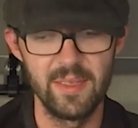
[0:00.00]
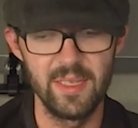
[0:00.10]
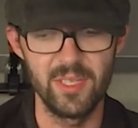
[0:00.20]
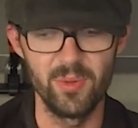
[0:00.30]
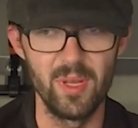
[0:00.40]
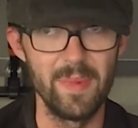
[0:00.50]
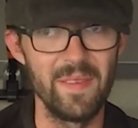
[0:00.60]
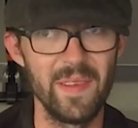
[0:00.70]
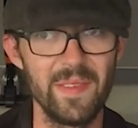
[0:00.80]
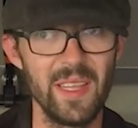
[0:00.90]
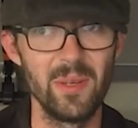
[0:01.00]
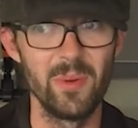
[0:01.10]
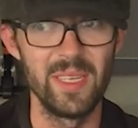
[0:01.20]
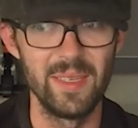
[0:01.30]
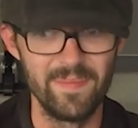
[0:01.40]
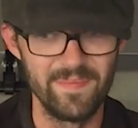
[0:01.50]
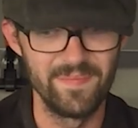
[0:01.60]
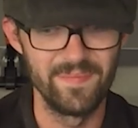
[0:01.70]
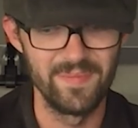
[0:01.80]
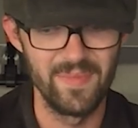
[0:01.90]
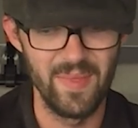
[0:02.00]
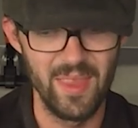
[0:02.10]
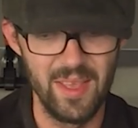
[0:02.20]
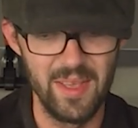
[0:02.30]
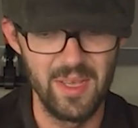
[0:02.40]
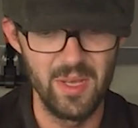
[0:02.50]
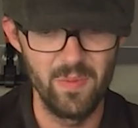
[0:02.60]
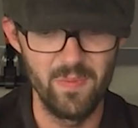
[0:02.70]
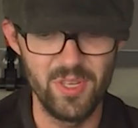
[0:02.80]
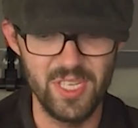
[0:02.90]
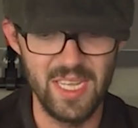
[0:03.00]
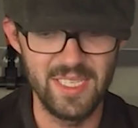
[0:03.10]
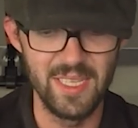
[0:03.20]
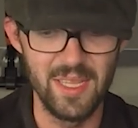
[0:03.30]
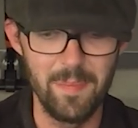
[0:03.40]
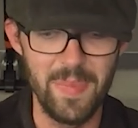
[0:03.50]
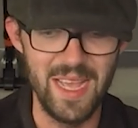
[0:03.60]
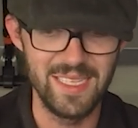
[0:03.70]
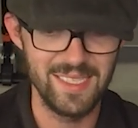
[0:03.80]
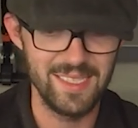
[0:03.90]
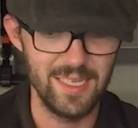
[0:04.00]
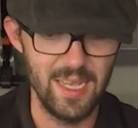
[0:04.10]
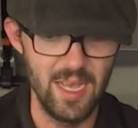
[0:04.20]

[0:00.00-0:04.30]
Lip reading: you're talking about 15 quid, which isn't the best.